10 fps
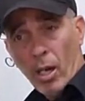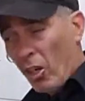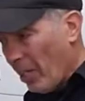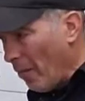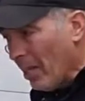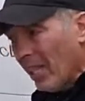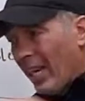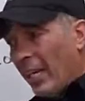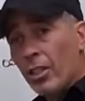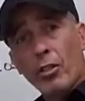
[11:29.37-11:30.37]
Because everything
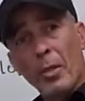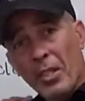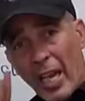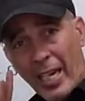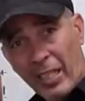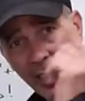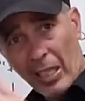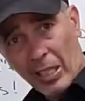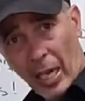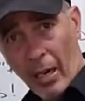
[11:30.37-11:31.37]
that needs to be said gets
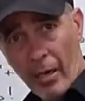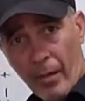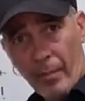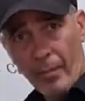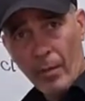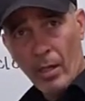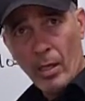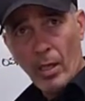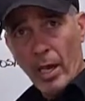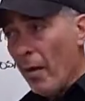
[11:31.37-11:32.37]
said there.
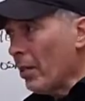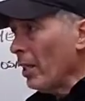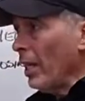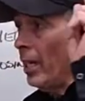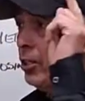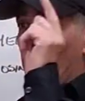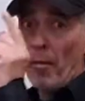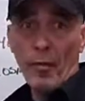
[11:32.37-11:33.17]
Everything that needs to be